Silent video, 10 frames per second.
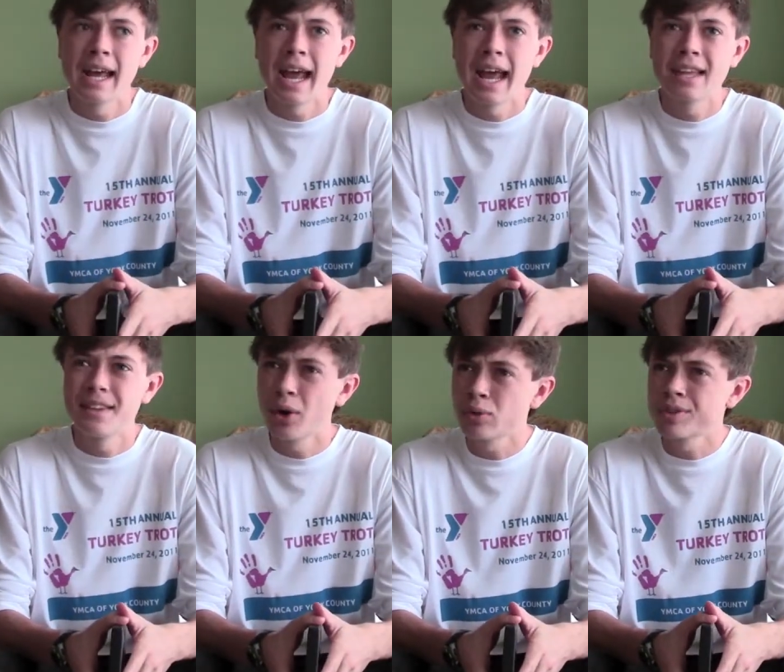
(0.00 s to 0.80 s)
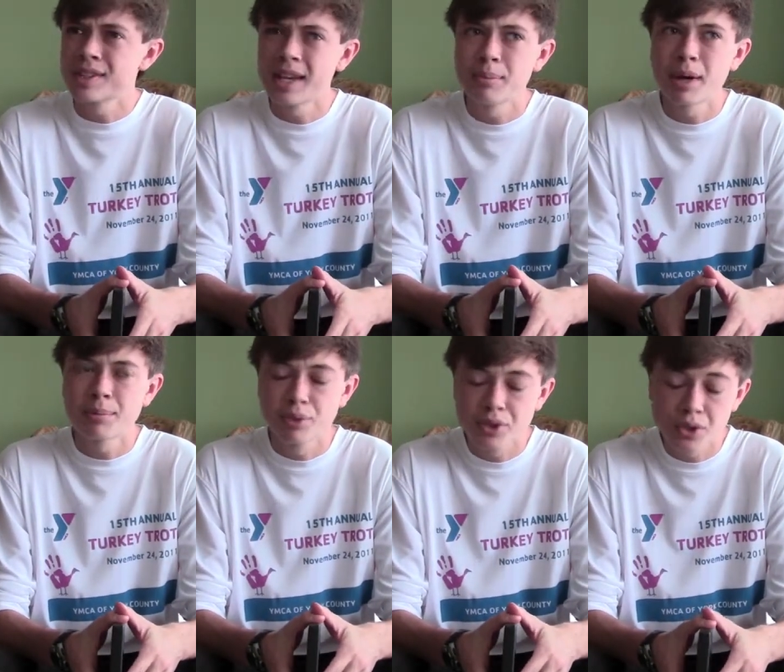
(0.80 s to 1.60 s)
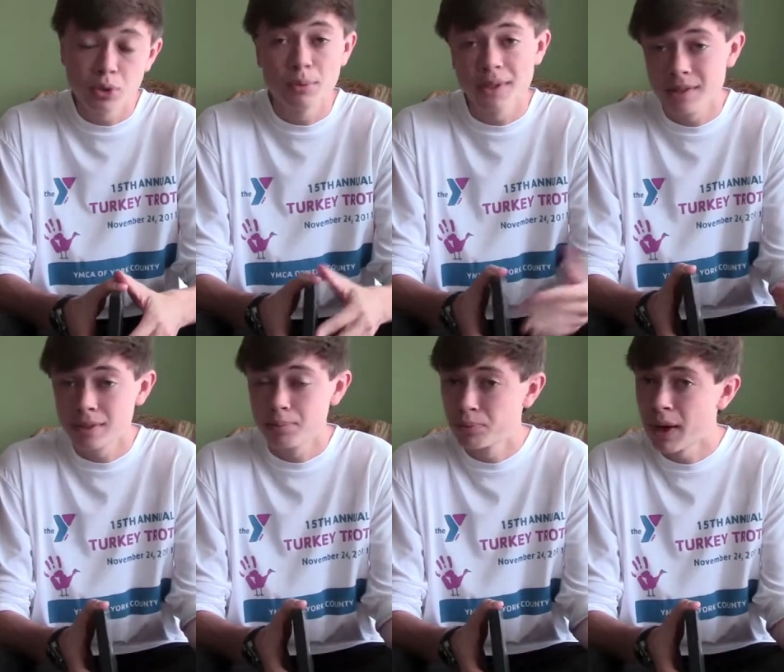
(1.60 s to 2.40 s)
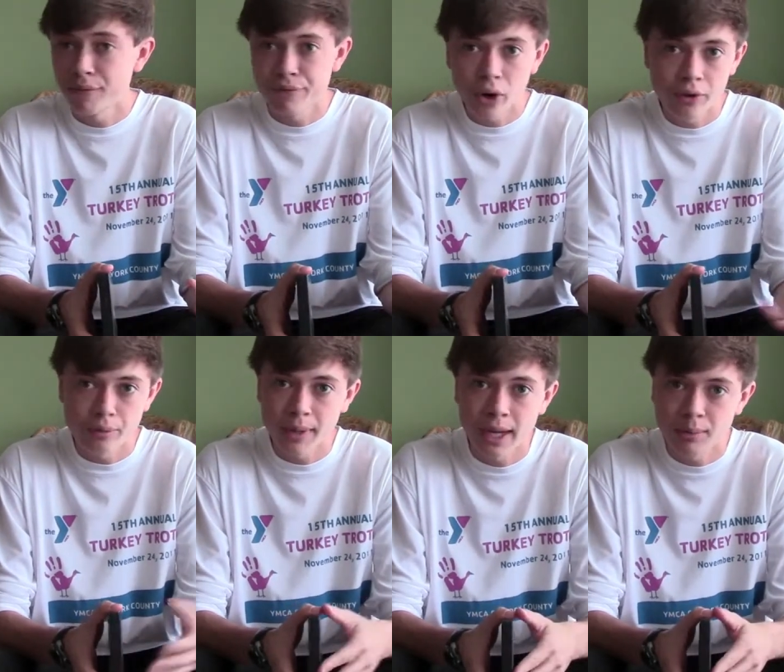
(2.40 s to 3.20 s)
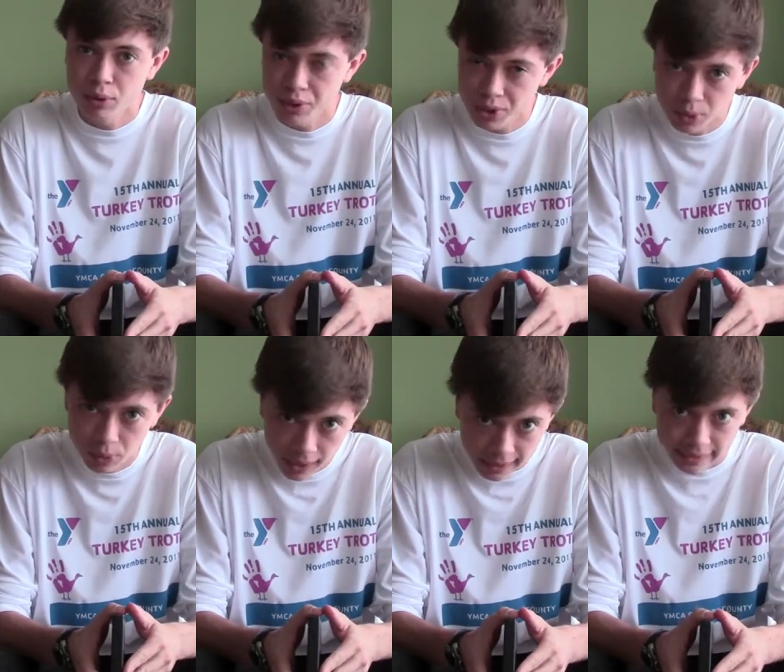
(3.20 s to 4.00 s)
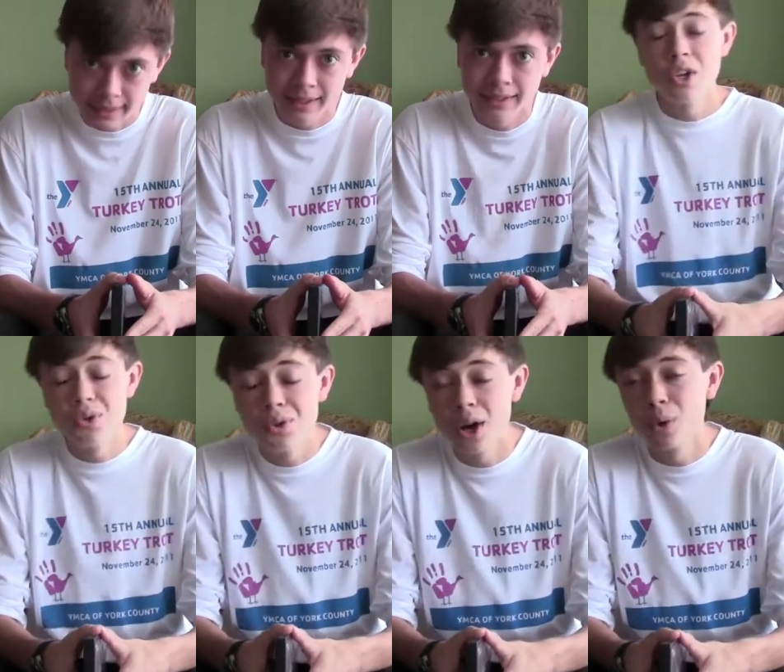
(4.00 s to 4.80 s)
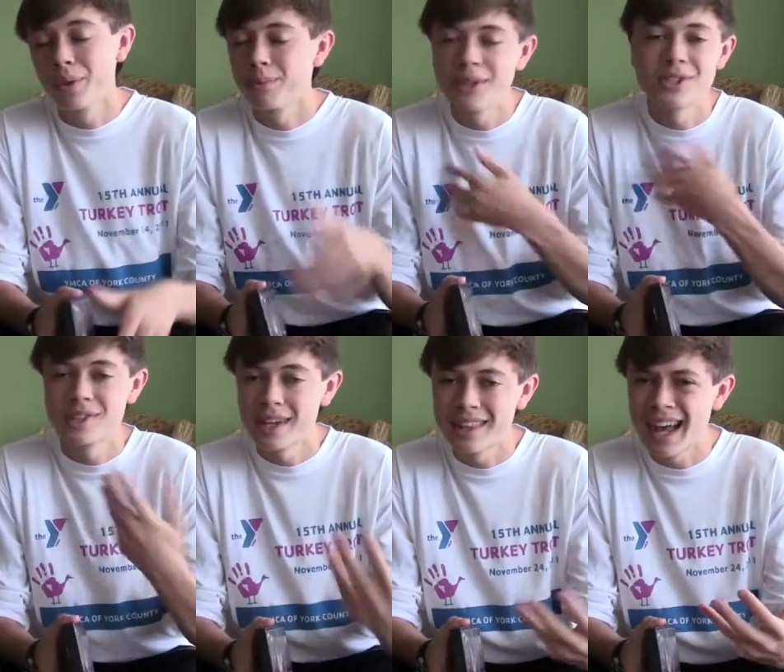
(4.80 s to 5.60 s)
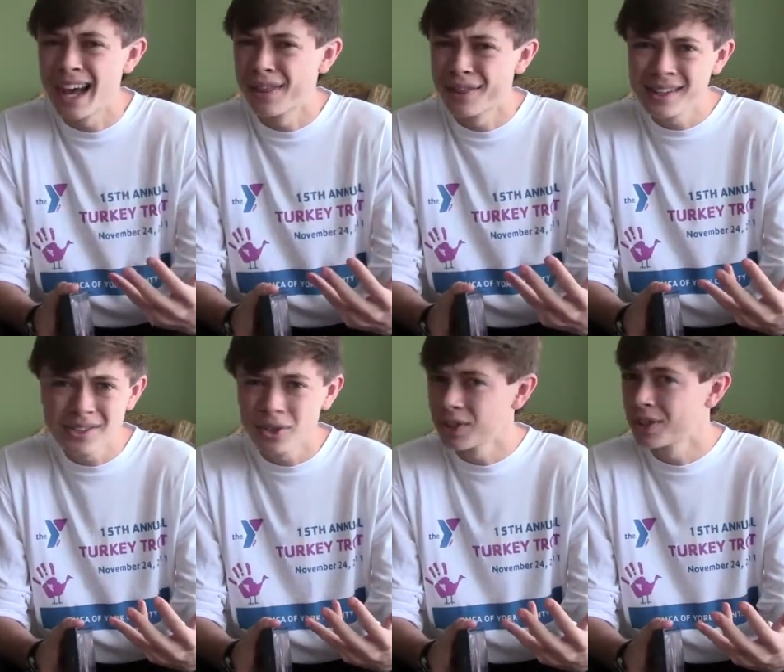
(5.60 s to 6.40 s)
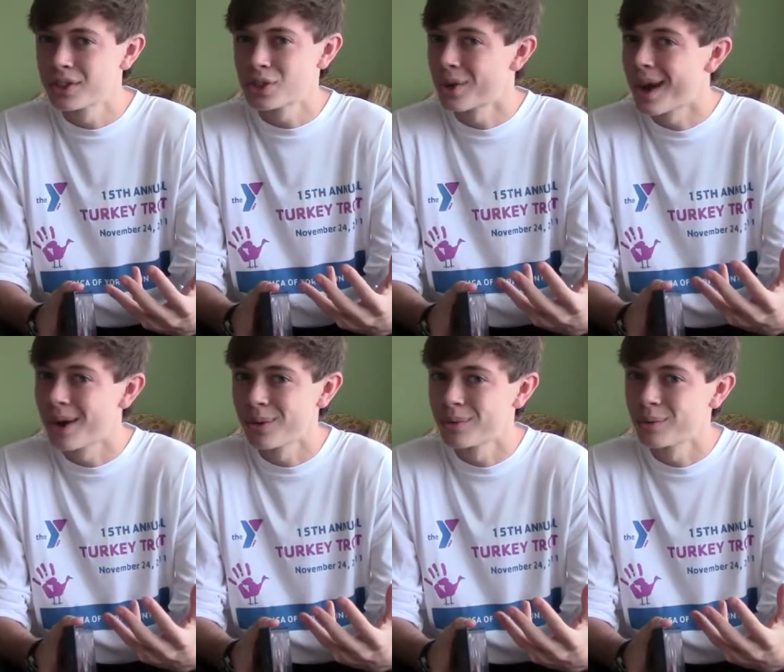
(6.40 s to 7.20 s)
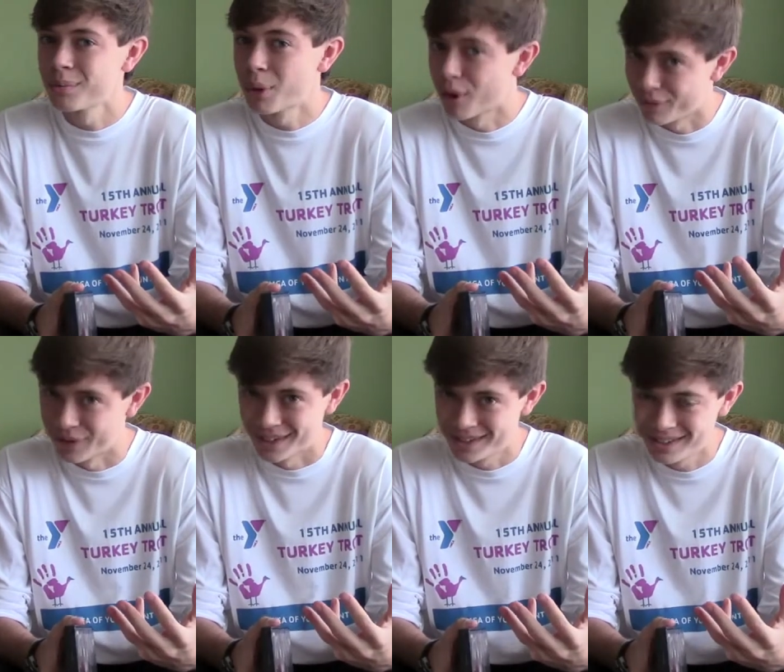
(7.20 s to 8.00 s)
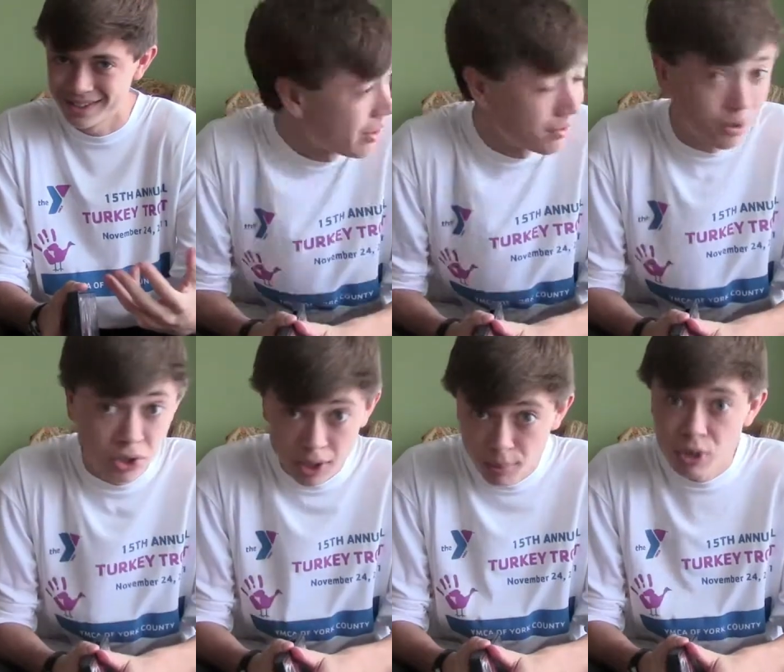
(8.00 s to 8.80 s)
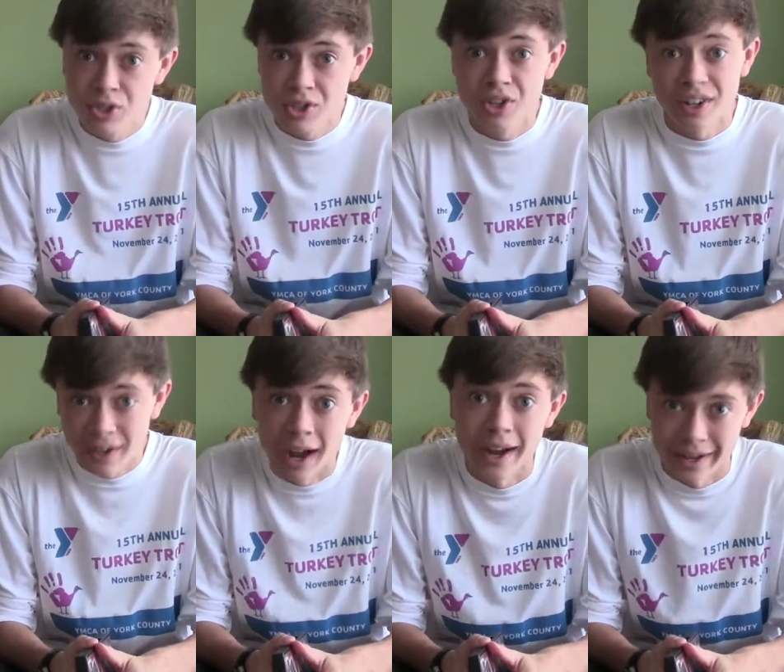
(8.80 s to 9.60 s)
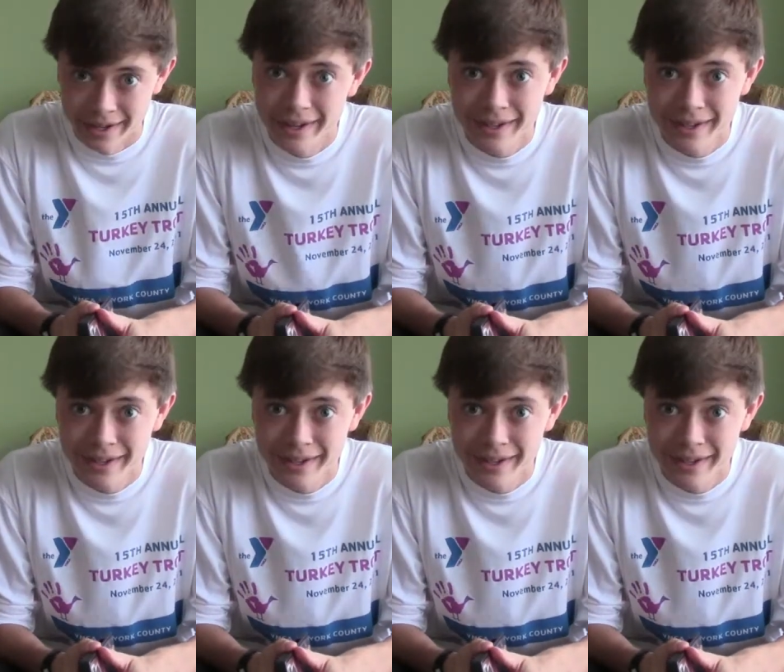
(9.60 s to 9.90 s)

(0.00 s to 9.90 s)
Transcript: and they don't say, but I presume it's not far from Camp Crystal Lake. You know, with me just saying that, things aren't gonna turn out perfect. Someone's gonna die.